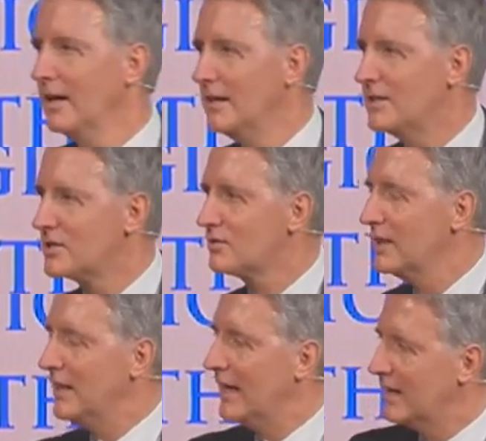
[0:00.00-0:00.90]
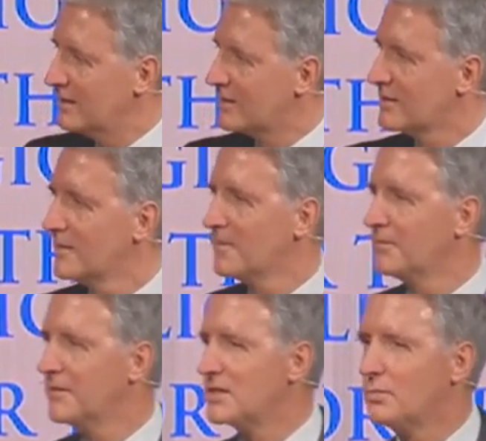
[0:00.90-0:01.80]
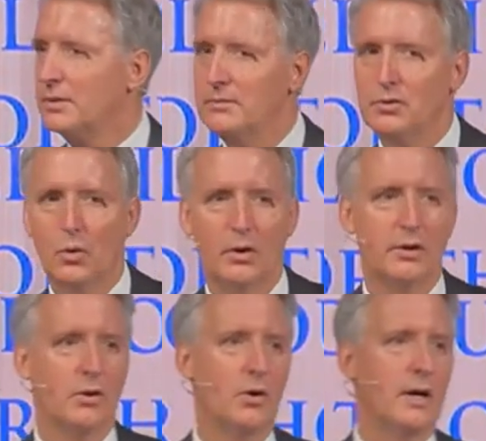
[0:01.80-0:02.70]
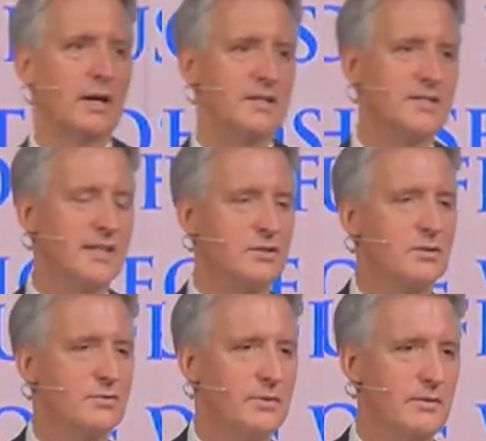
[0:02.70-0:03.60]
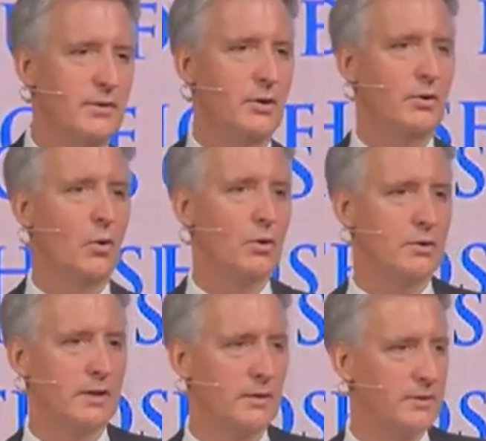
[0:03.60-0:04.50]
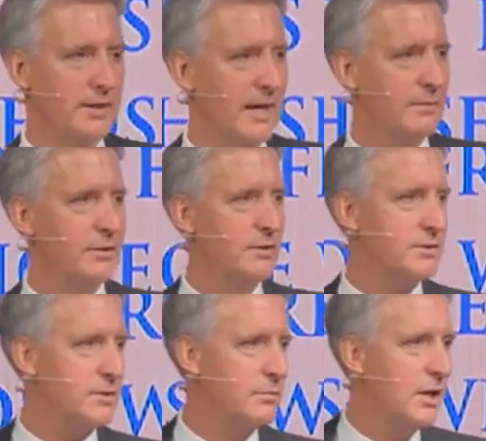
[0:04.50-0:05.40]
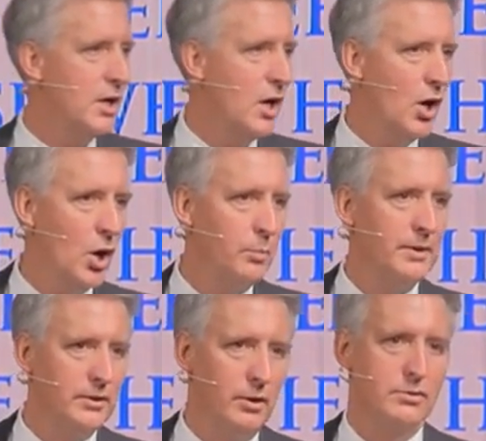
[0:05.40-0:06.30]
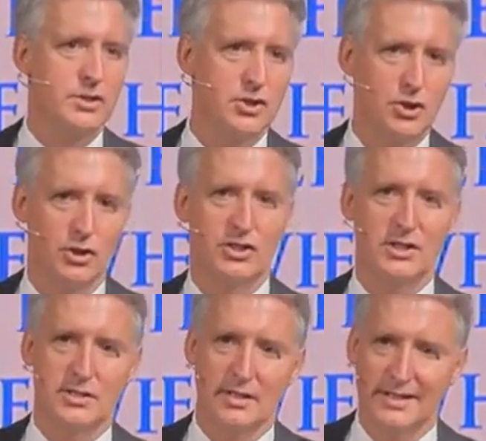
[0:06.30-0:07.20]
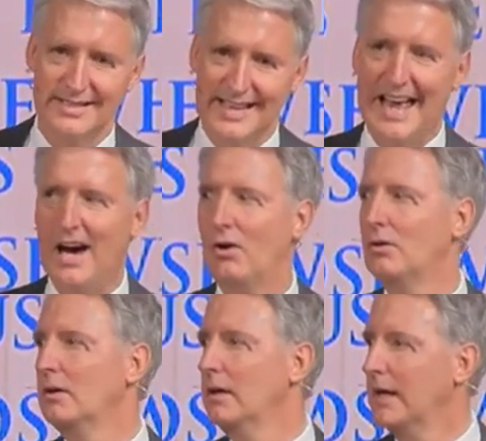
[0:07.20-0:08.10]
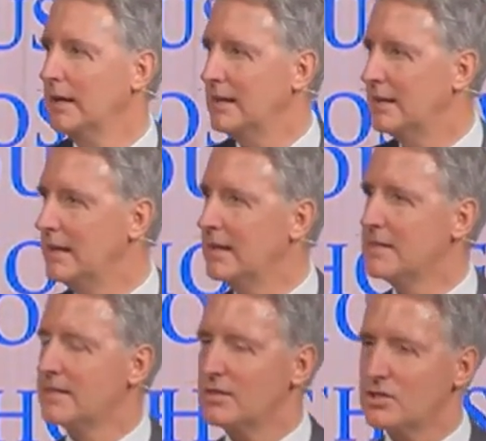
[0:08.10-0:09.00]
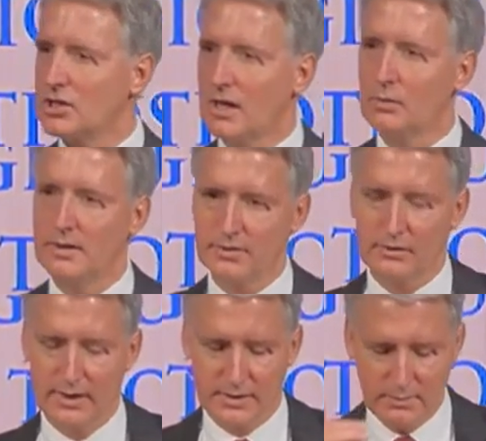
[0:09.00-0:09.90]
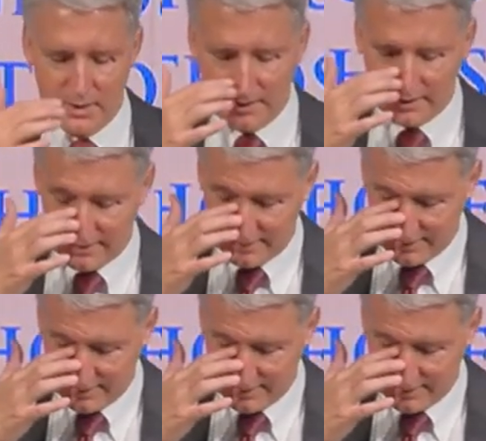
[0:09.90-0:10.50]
In just 3 days, the Supreme Court, in a 6-3 vote, ordered Governor Gavin Newsom open those churches now. And he did, and it sent shockwaves across America.